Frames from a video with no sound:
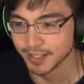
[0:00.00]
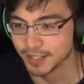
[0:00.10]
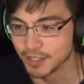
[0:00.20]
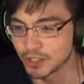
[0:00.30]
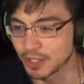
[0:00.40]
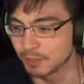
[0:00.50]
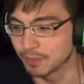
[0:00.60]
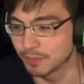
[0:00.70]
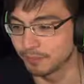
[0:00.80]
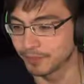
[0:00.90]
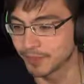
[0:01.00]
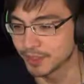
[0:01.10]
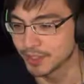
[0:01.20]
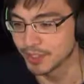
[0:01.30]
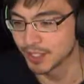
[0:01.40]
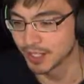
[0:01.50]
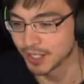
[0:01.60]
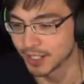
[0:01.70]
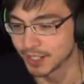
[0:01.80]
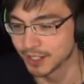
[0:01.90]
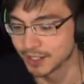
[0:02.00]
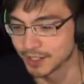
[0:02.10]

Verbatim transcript: they just keep uh,